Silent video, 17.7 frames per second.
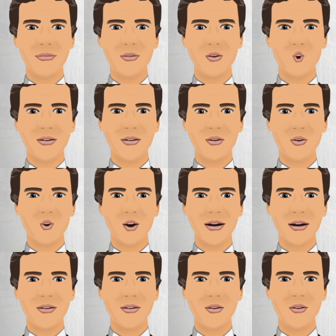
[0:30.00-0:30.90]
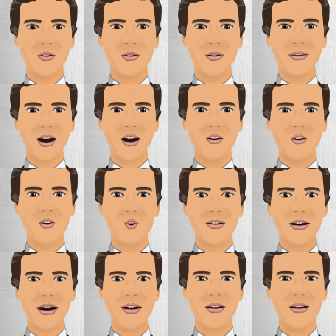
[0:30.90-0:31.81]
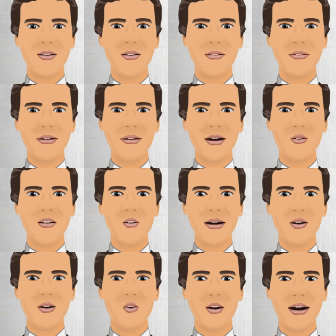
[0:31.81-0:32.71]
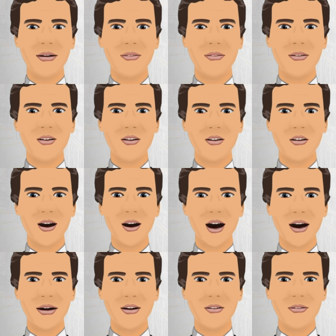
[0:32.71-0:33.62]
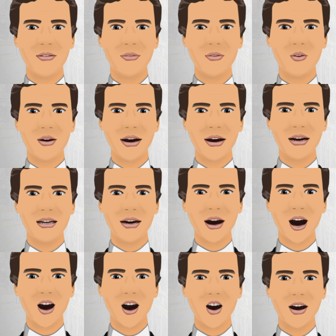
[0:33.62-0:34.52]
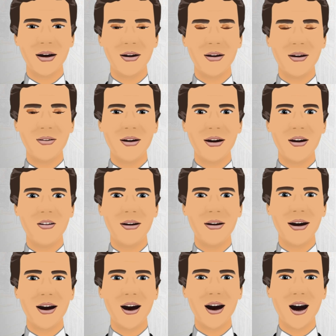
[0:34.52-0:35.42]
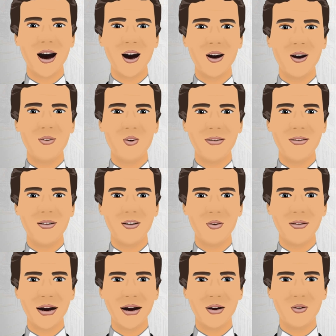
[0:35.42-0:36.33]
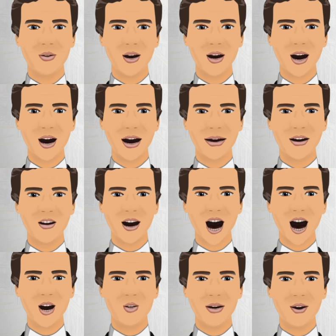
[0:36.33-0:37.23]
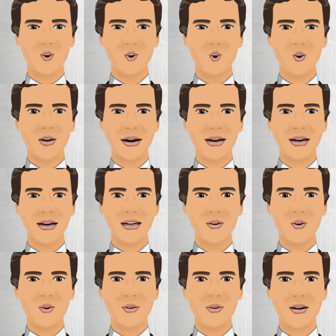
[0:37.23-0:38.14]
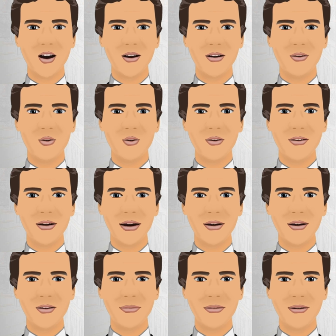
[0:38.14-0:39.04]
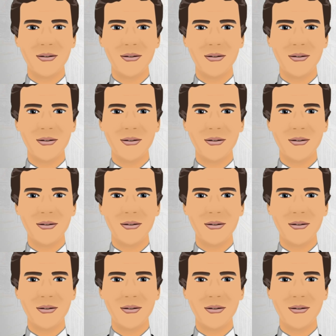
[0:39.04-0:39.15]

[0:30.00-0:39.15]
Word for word: He was knighted as a Knight Commander of the British Indian Empire, KCIE, by King George V for his contributions to the public good.